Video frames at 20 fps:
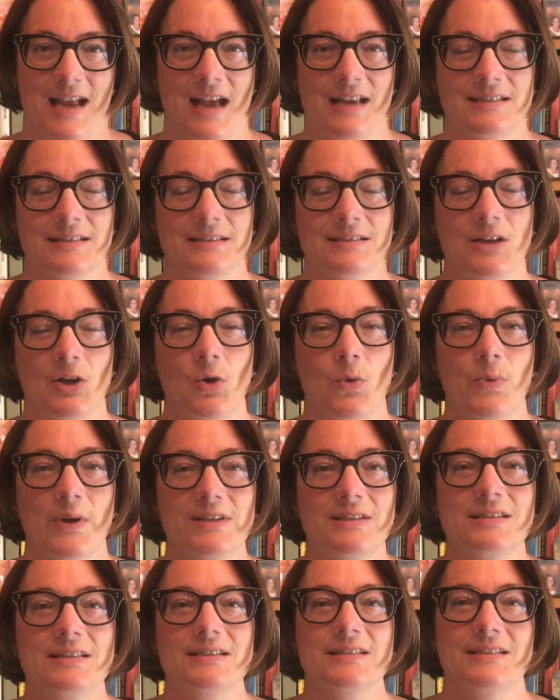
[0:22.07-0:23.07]
as it's a
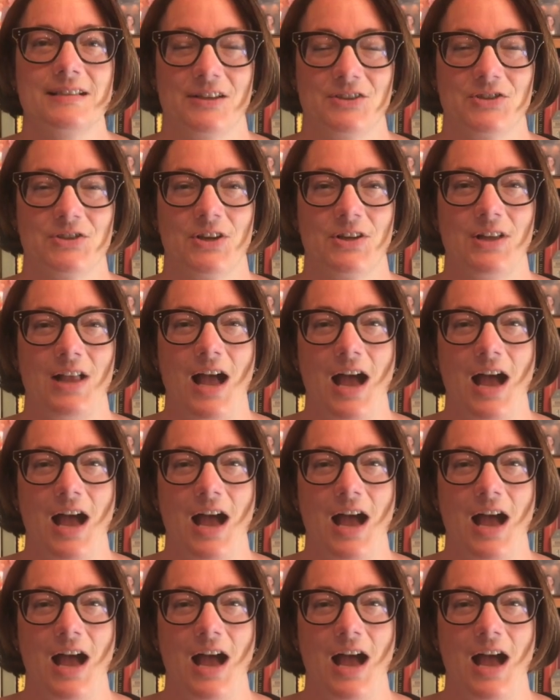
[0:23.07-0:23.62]
quintessential